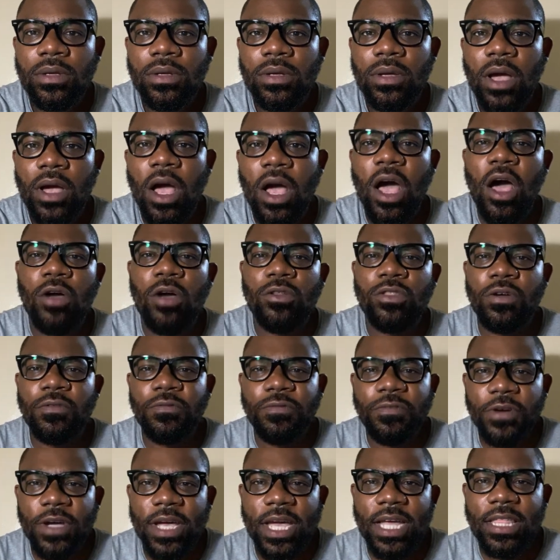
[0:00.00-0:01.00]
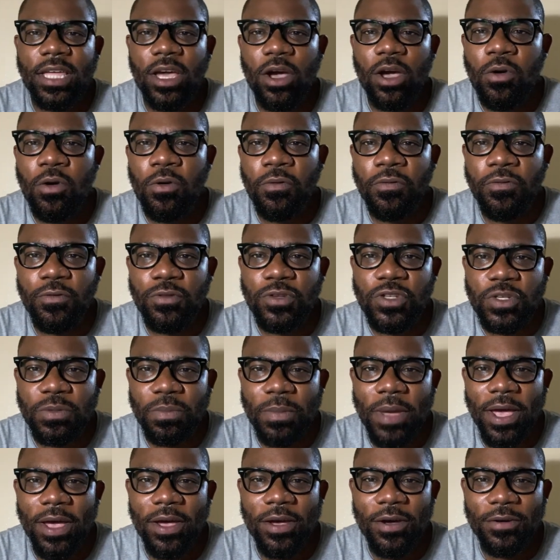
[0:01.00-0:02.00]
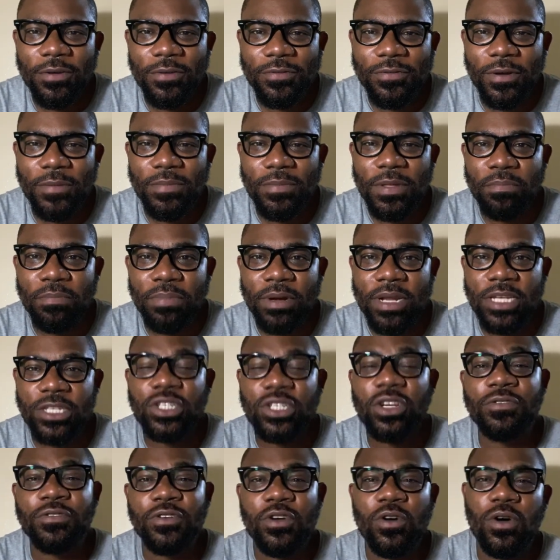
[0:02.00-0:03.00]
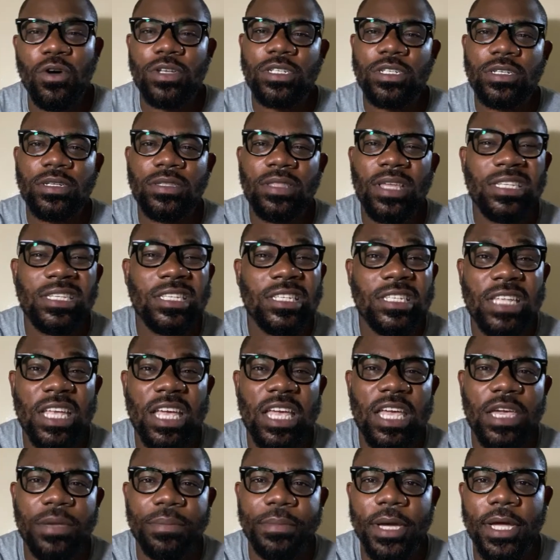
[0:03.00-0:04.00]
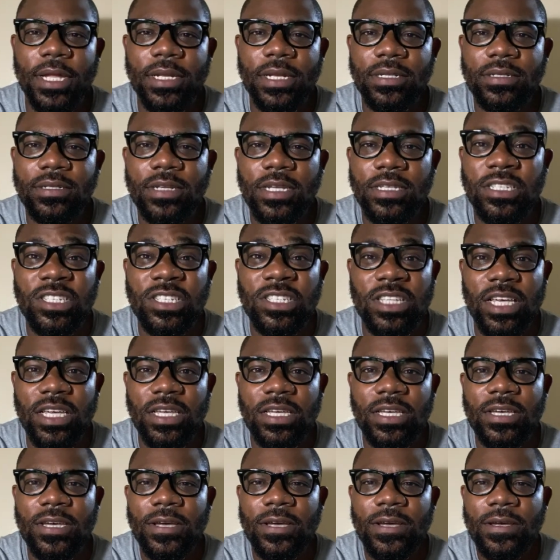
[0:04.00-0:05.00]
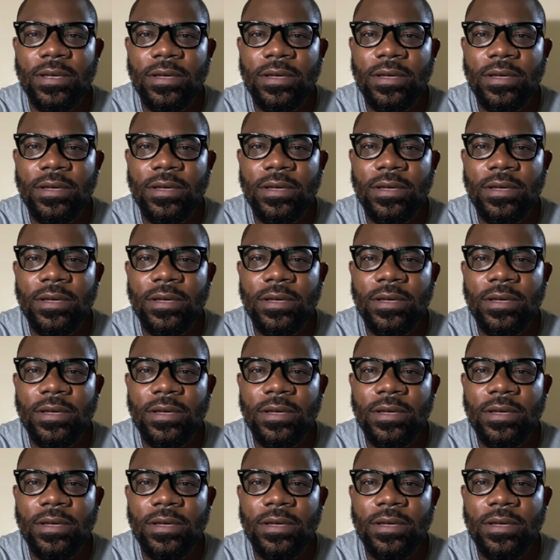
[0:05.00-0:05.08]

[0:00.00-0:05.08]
Oh, don't forget the awful smell from the bleach. Of course, they stink, man. They stink.